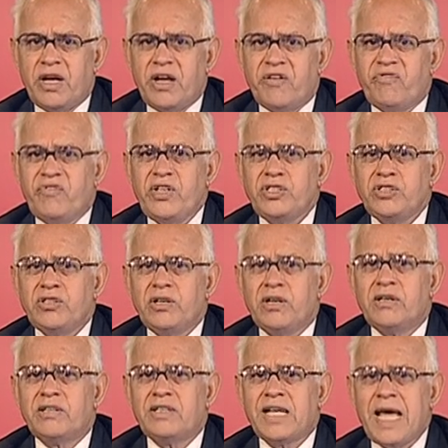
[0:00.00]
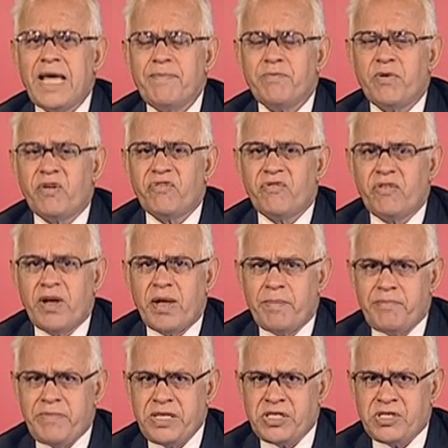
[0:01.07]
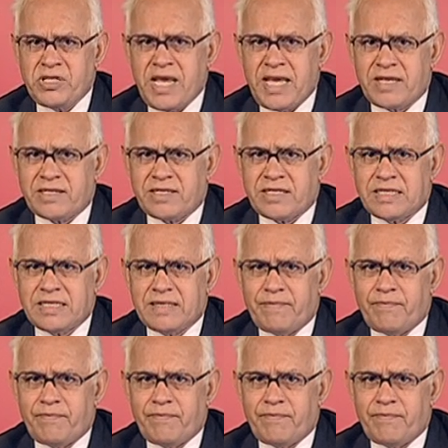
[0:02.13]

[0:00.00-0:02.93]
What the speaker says: which type of mistakes